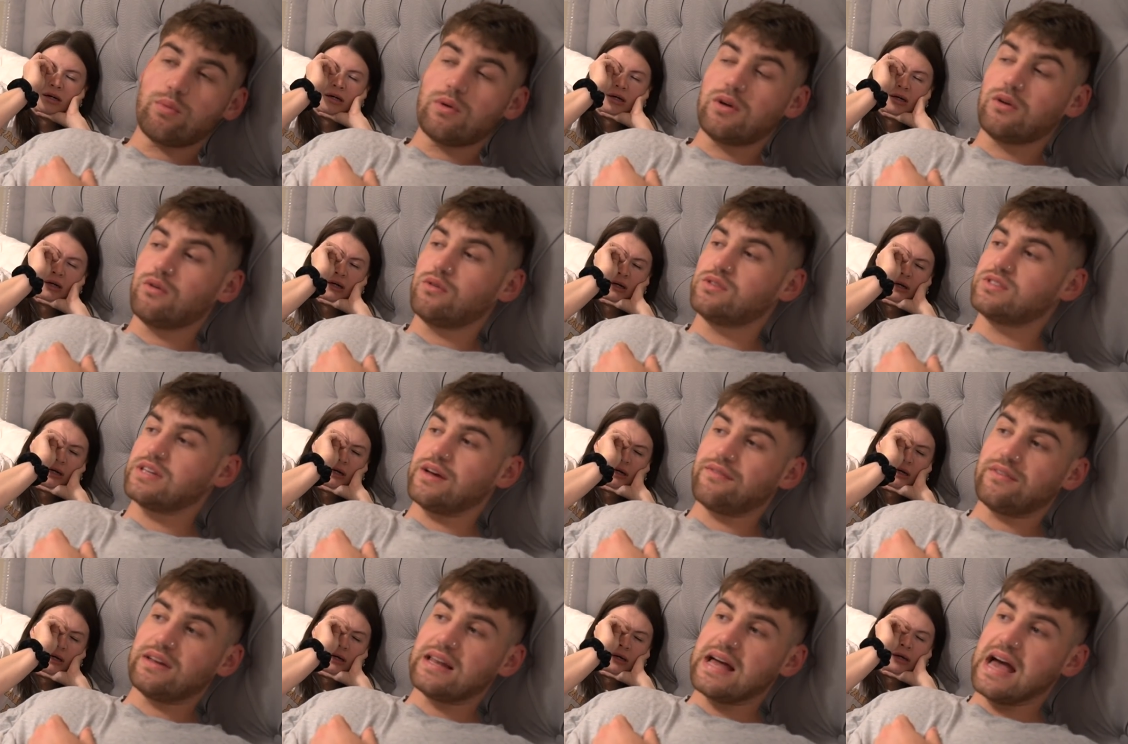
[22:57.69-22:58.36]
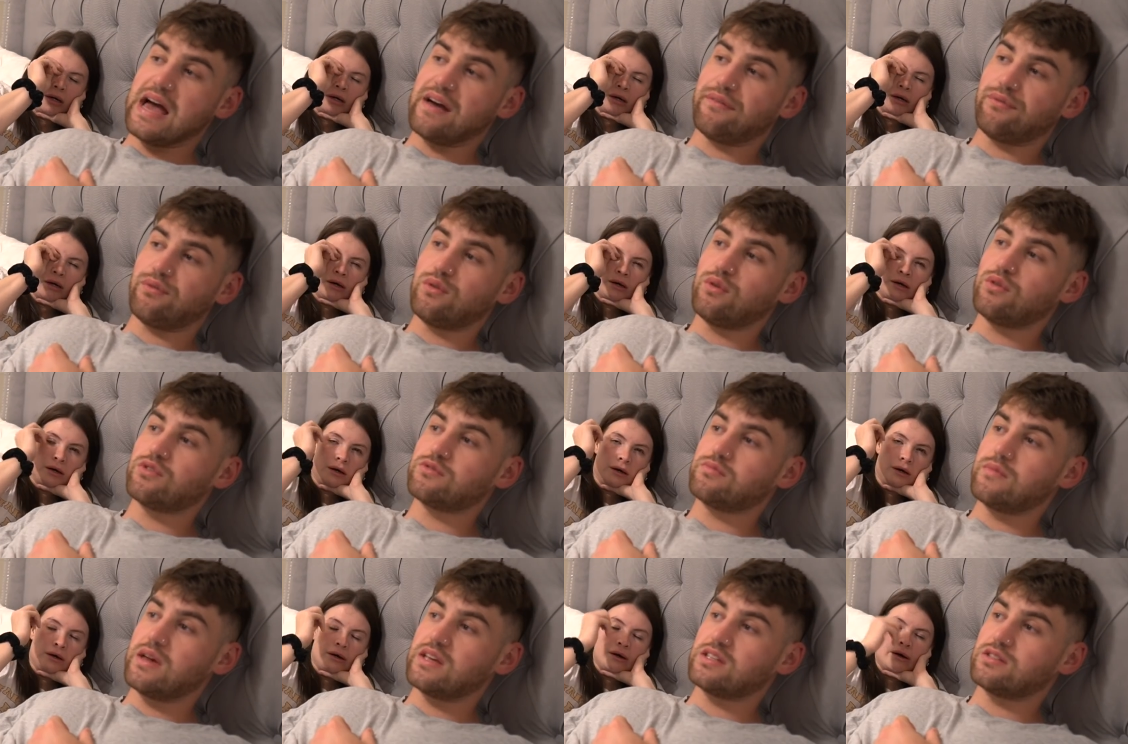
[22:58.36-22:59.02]
Speaker 1: We always have a laugh. We
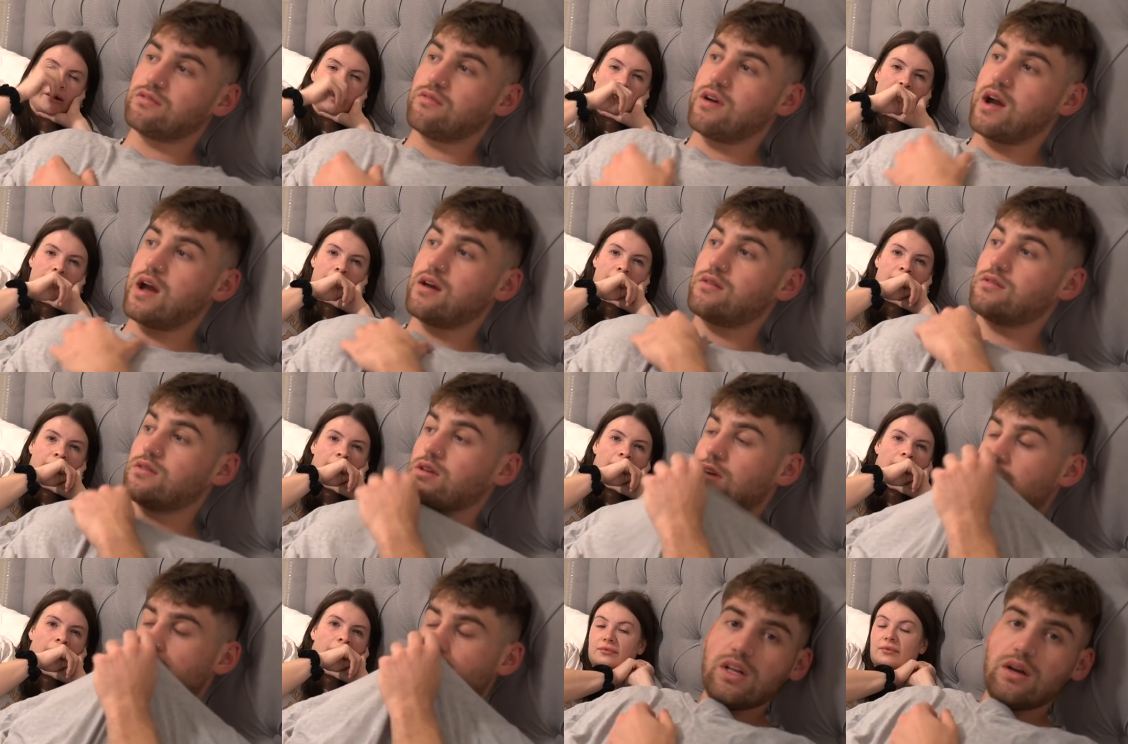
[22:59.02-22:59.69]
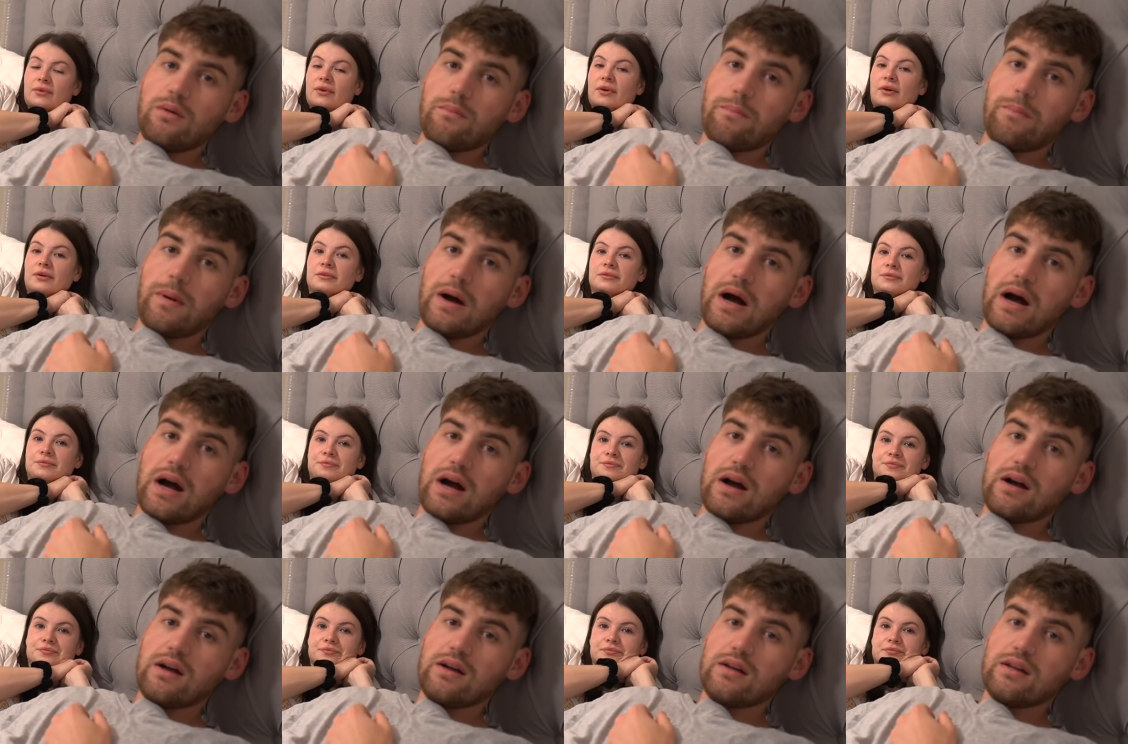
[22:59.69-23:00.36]
always mess around,
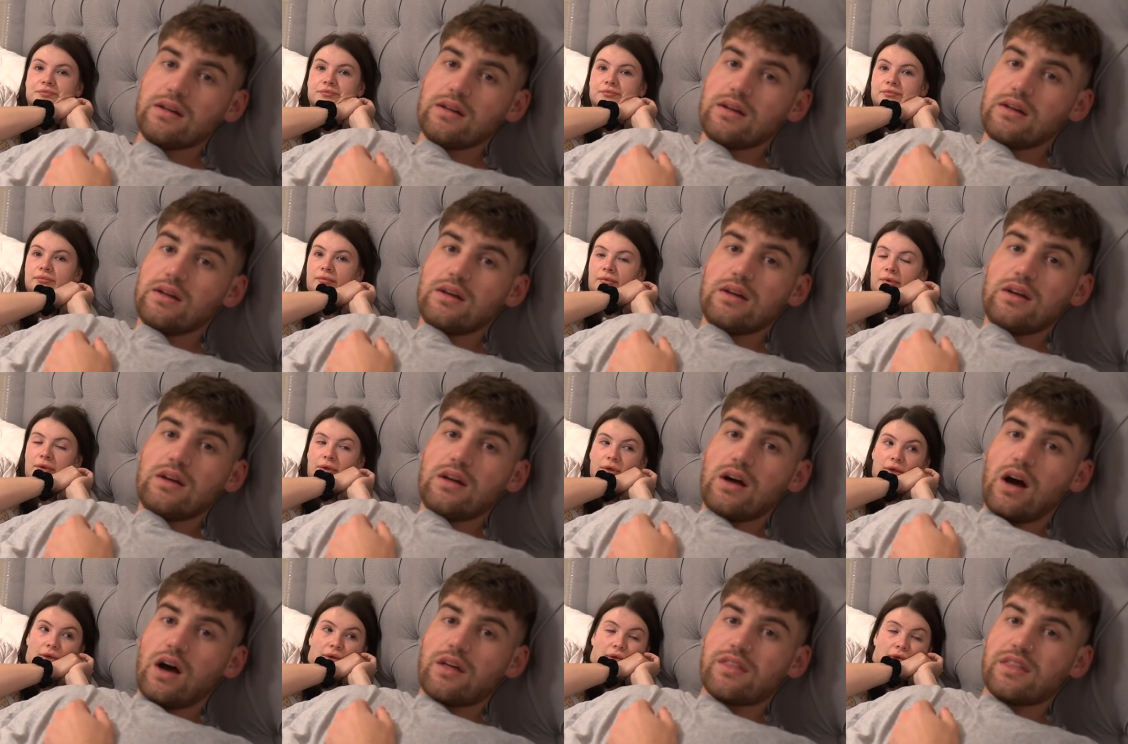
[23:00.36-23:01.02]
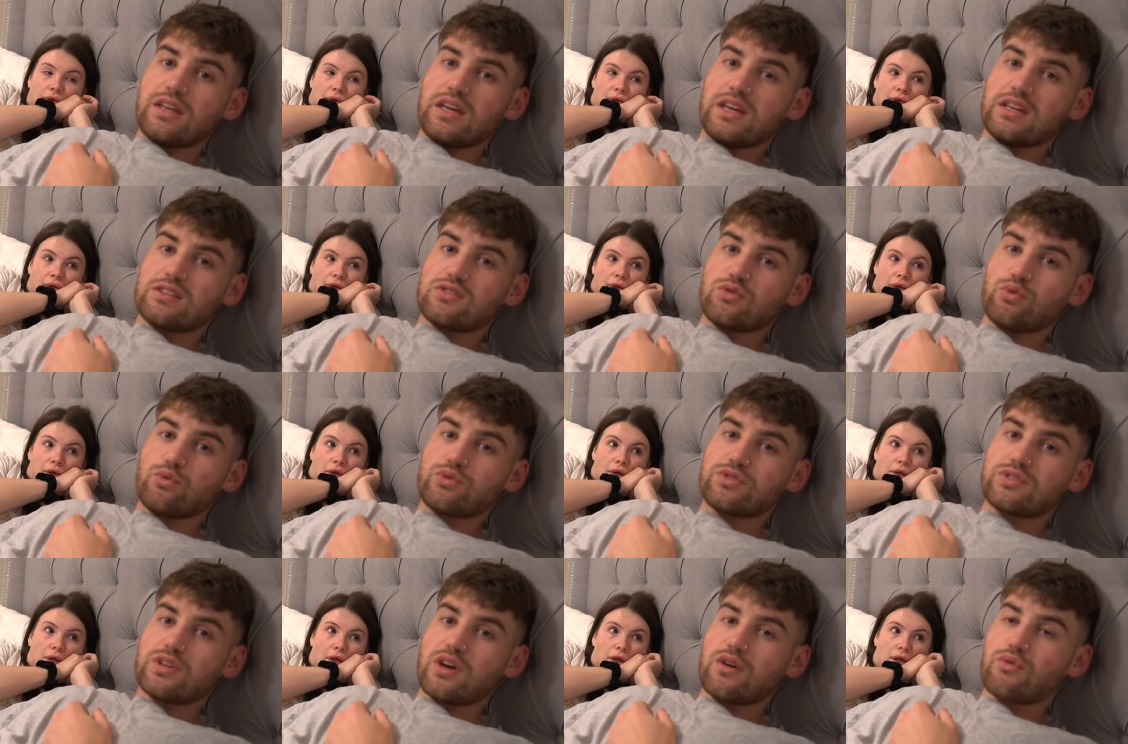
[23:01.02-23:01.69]
but I think it's
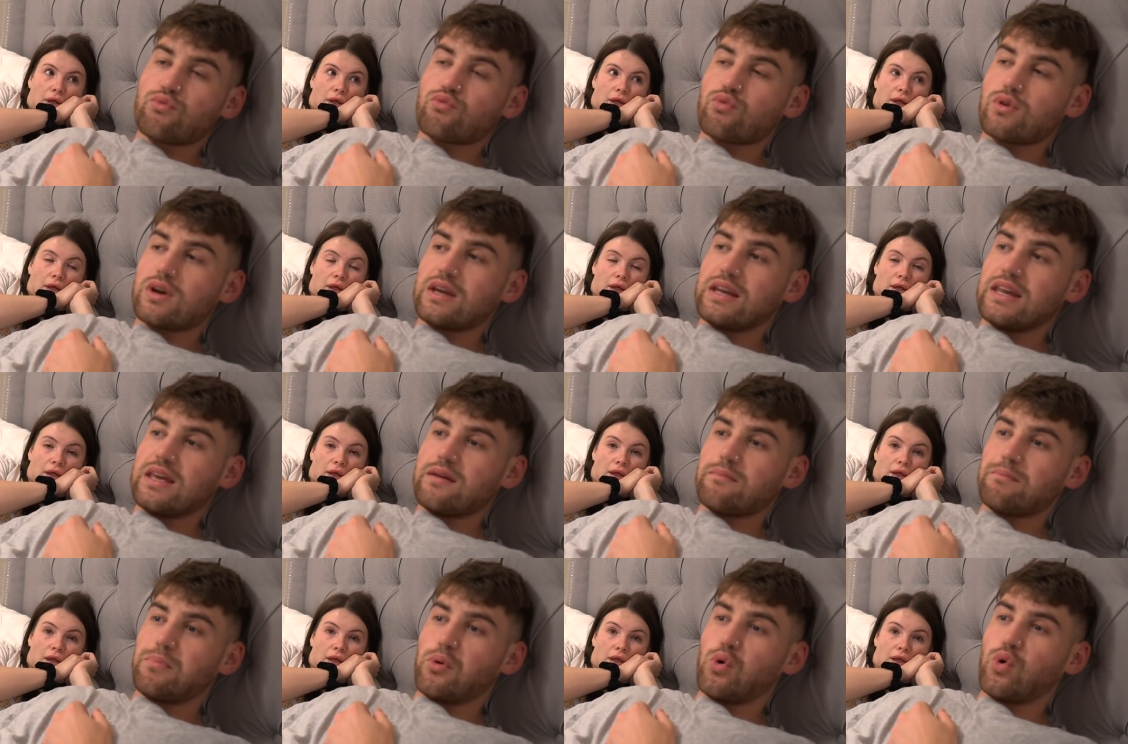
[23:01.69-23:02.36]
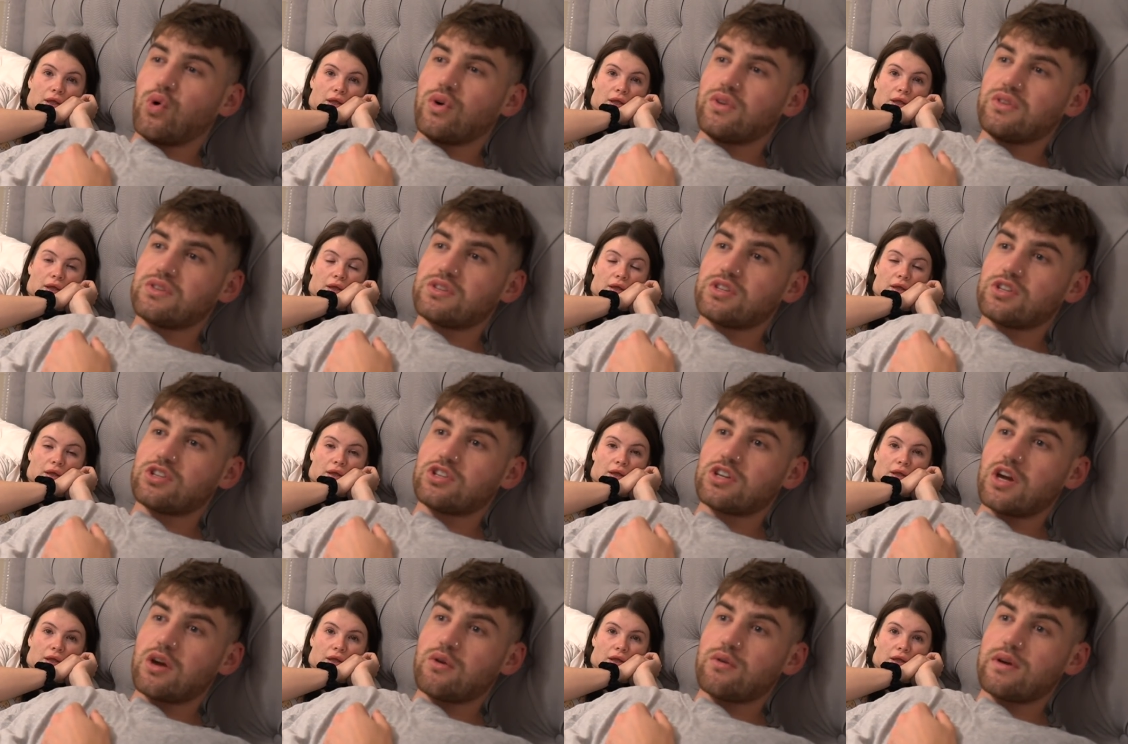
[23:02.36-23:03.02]
also really important to
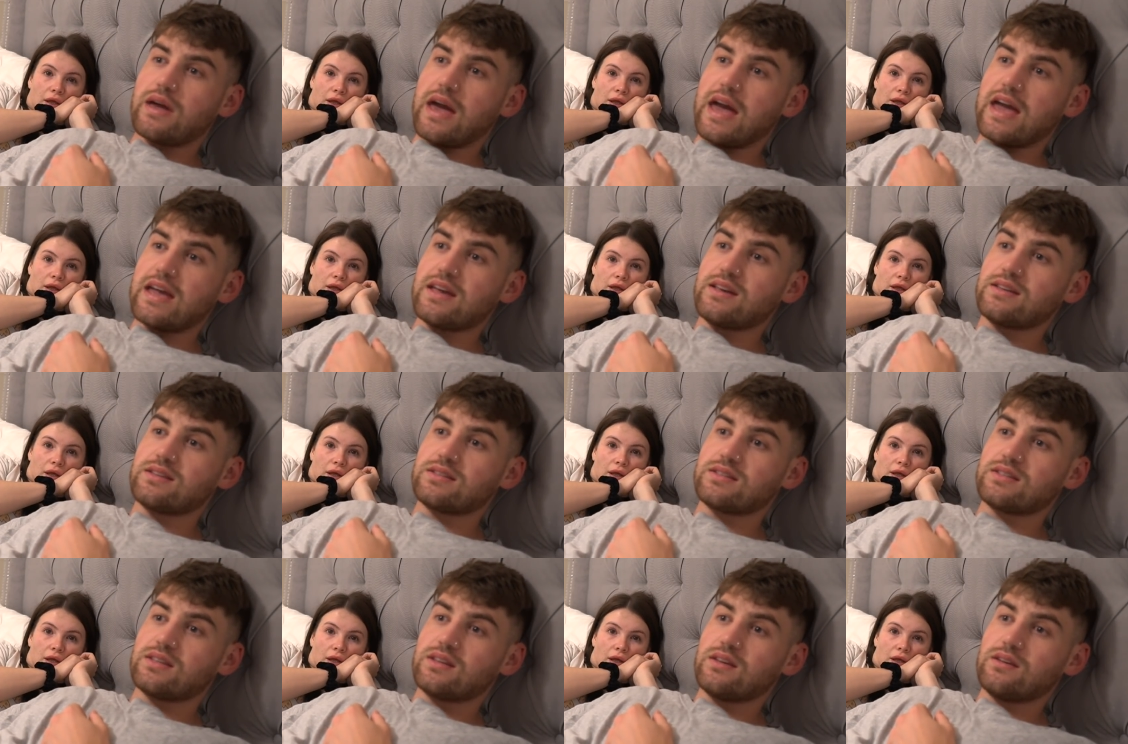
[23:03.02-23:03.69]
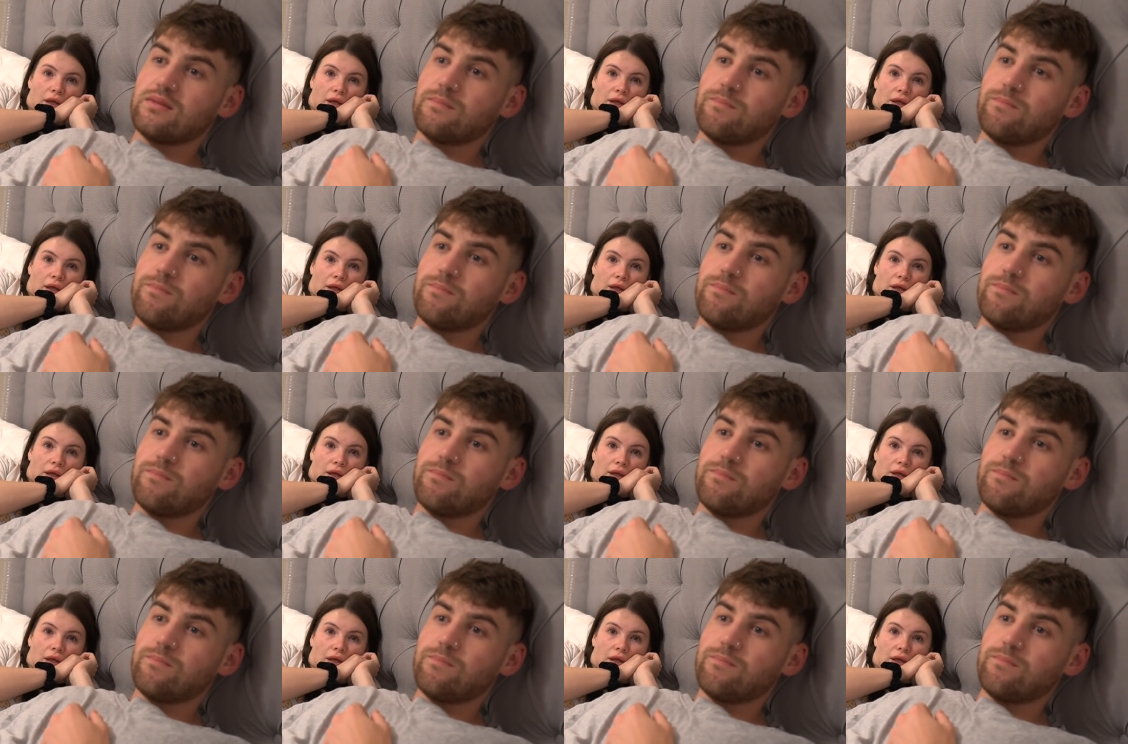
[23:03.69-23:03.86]
showcase